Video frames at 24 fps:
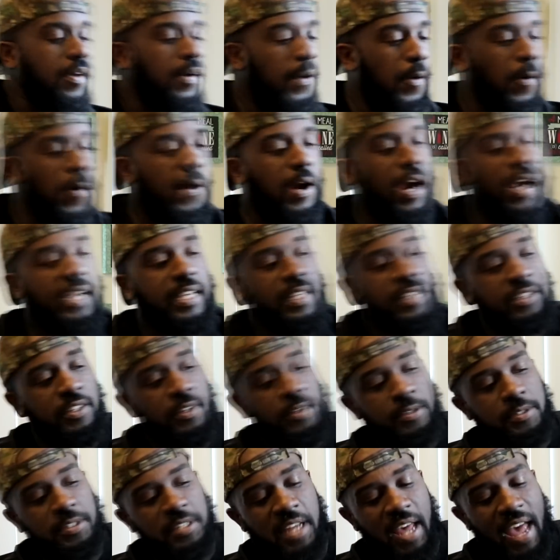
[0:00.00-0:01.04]
Or I can
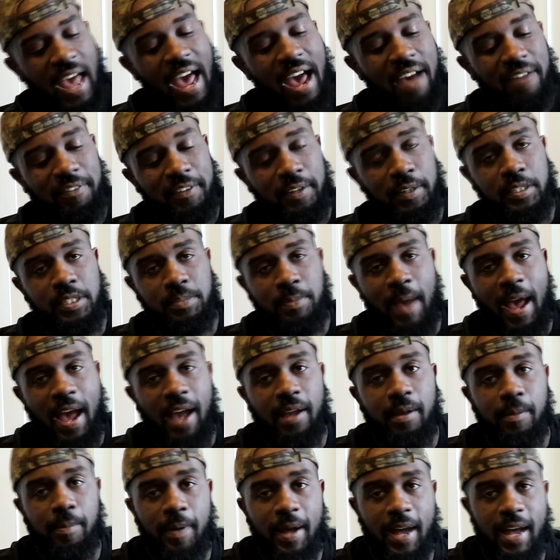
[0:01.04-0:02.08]
use half of this
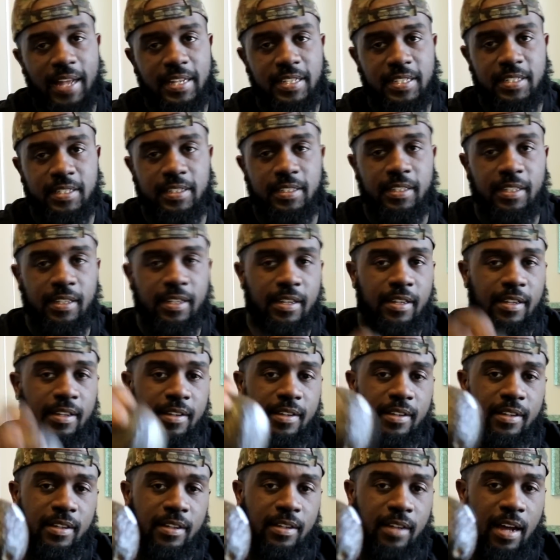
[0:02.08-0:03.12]
pack of pasta,
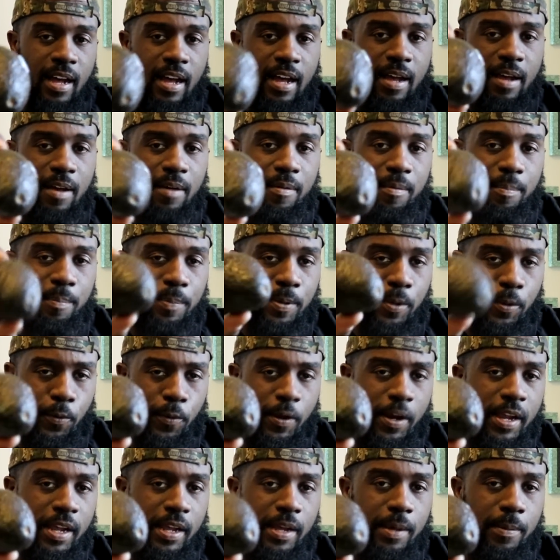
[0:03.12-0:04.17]

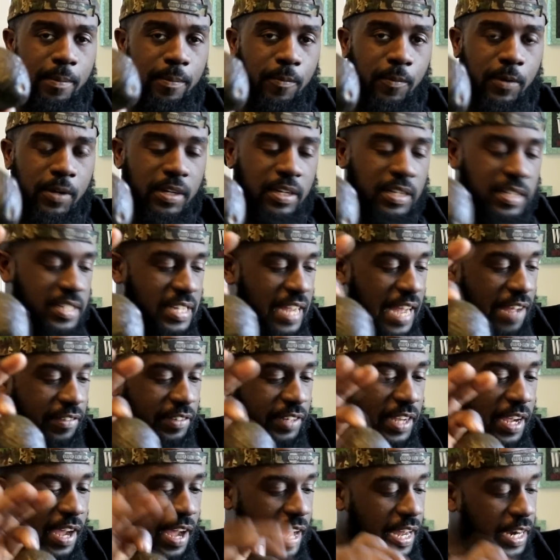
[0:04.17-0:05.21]
puree up one of these
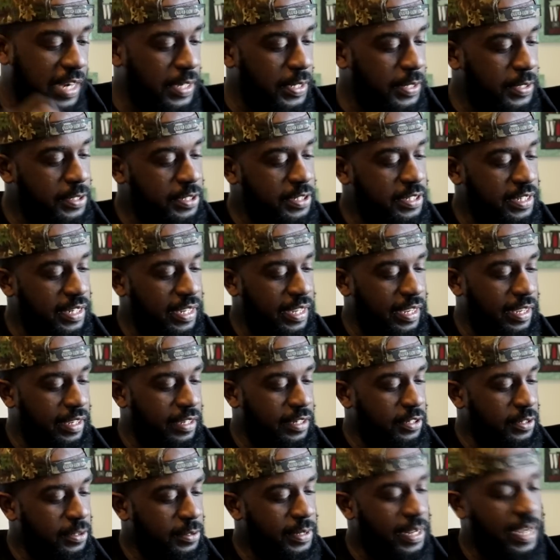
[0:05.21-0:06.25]
avocados,
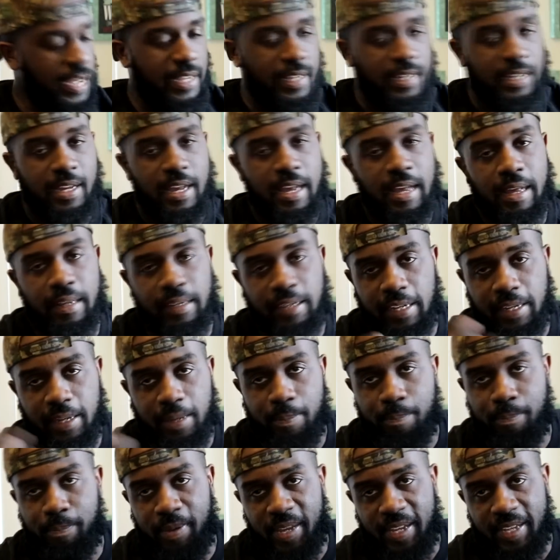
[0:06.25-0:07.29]
and do like
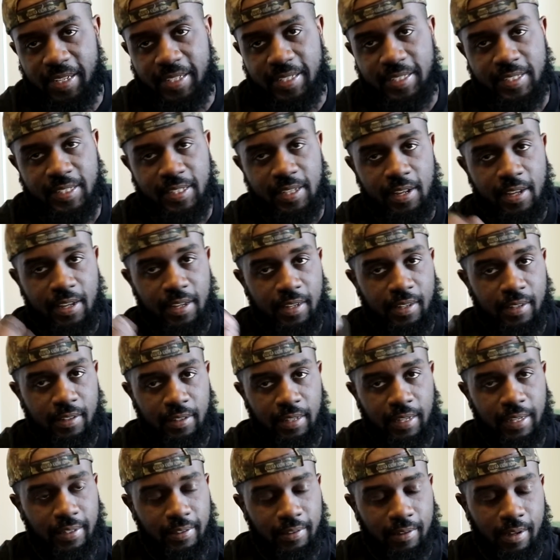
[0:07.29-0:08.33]
a base,
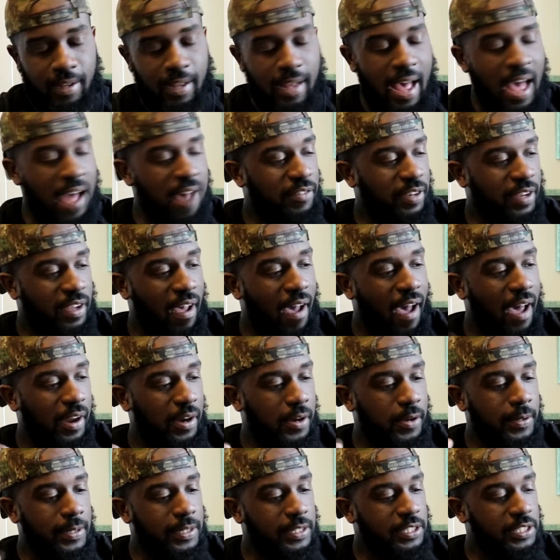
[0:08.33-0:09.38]
like
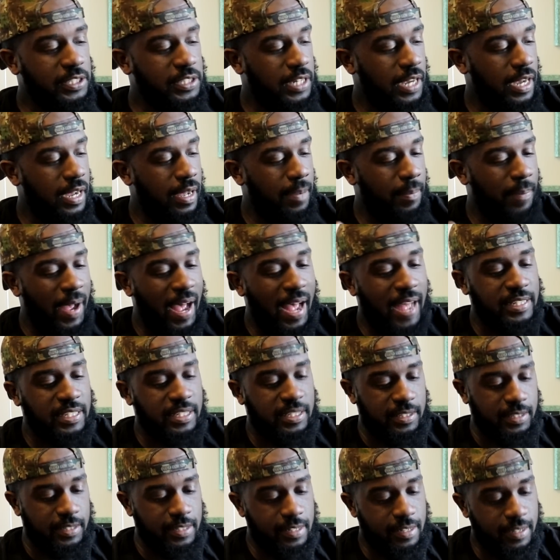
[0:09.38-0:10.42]
avocado-ish
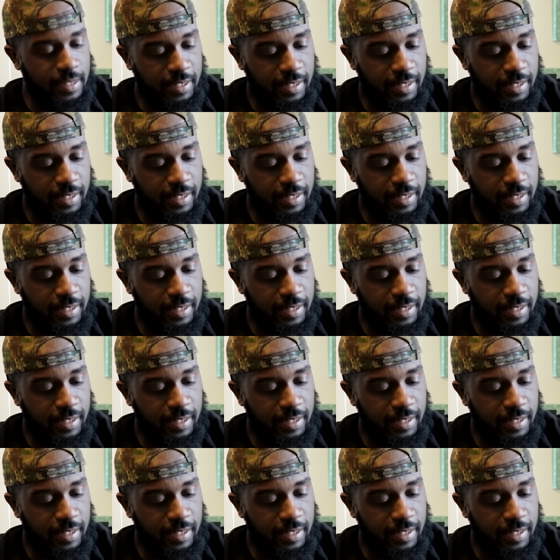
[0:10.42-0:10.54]
pasta.